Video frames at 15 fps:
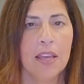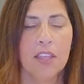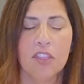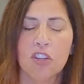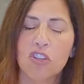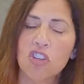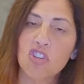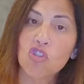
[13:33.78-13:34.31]

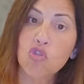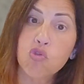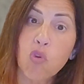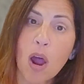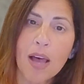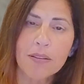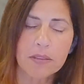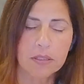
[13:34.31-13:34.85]
There's a
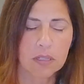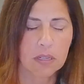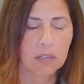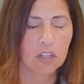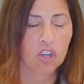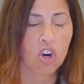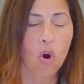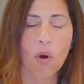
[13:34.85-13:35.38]
trust in
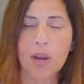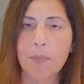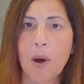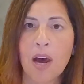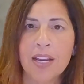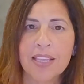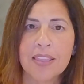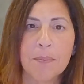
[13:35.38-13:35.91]
your egoic
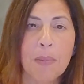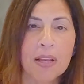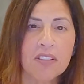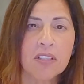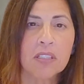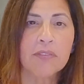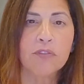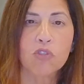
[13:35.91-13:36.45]
body, the
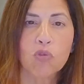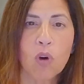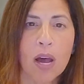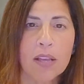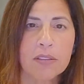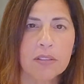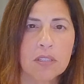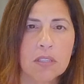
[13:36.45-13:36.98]
muscle of
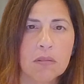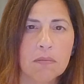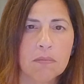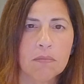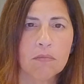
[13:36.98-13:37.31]
trust,